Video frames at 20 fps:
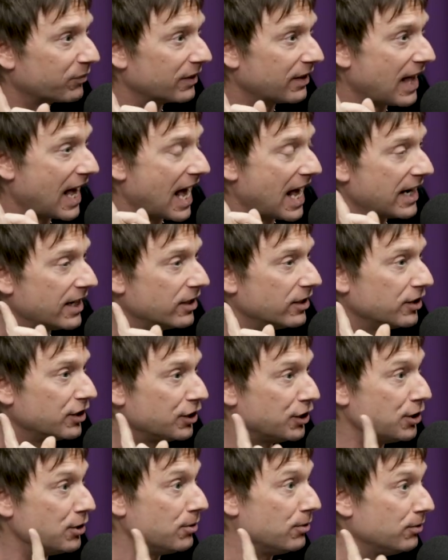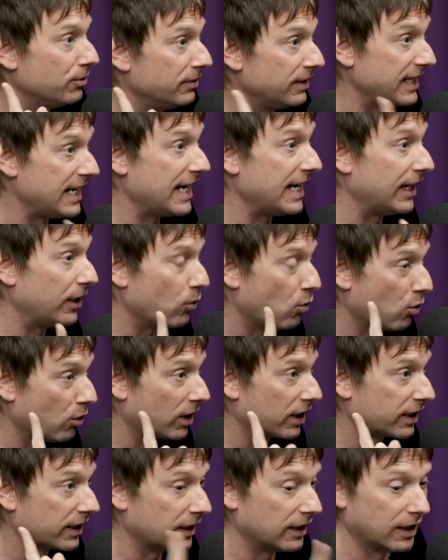that you need
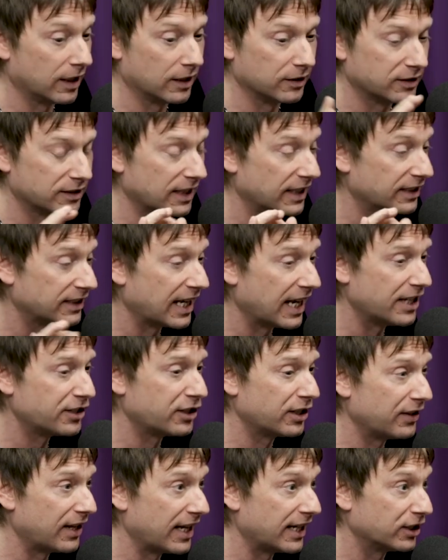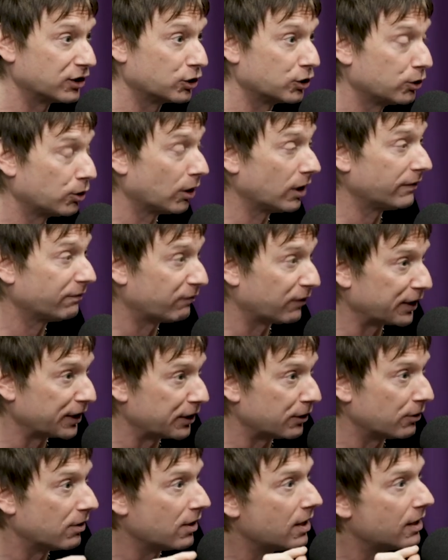or uh, attention that is good for
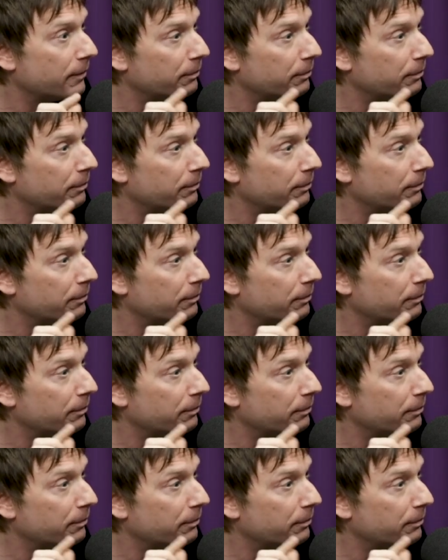you.